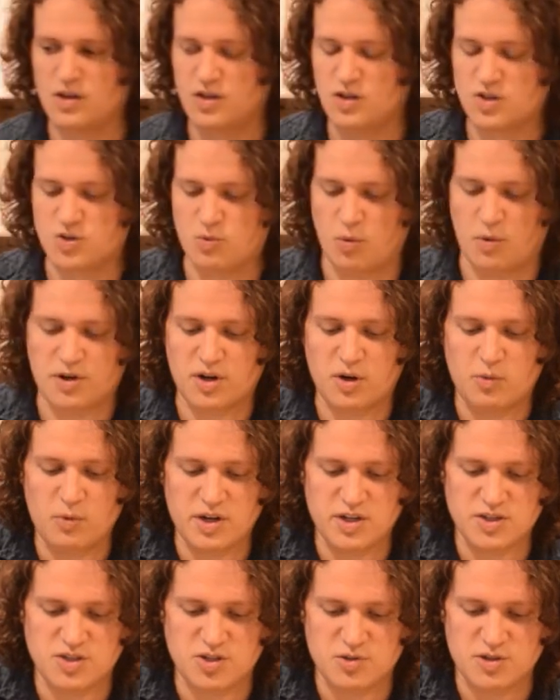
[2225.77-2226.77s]
So what we're gonna
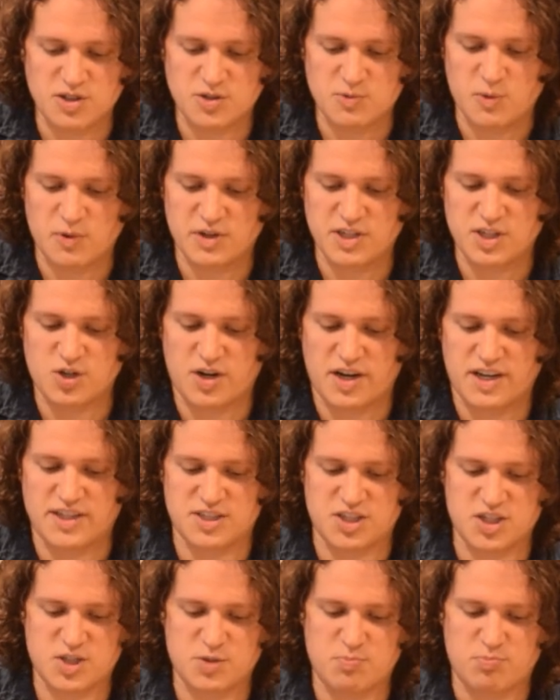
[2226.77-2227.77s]
wanna do is we wanna try and
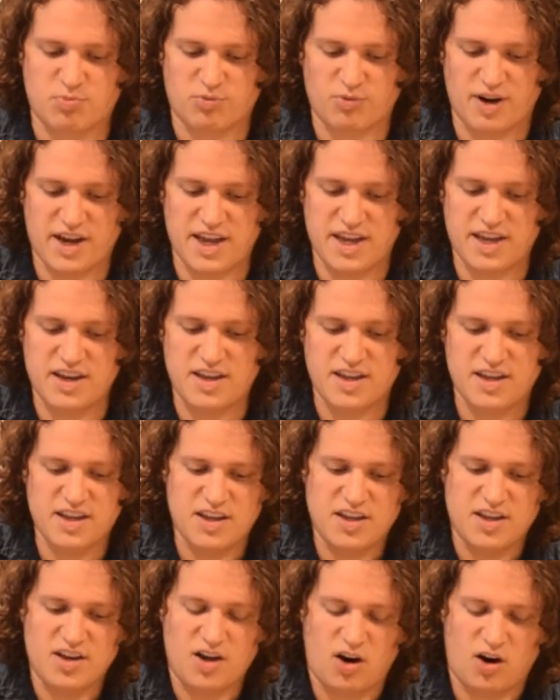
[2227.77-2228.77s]
spread
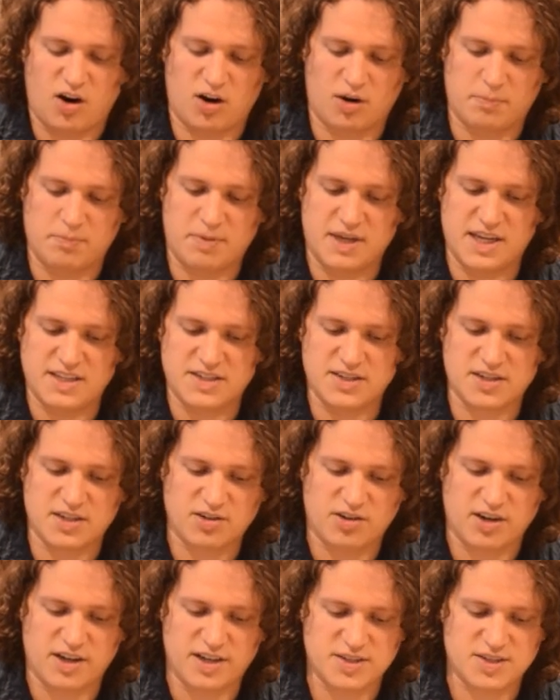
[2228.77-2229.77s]
our pizza
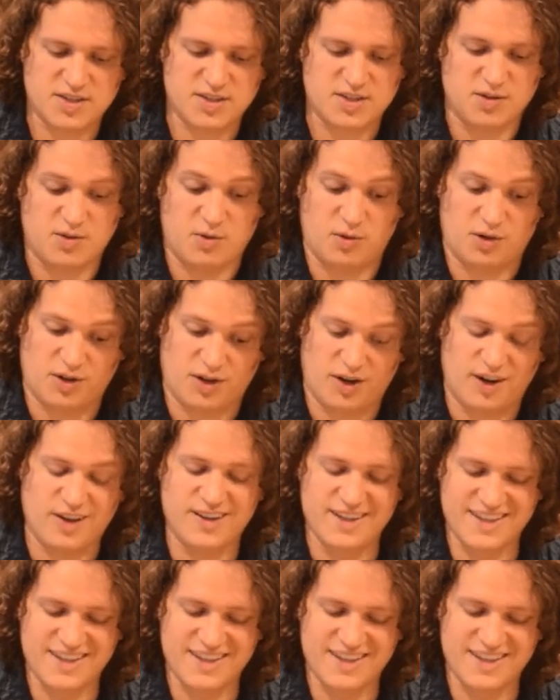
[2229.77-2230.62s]
crust or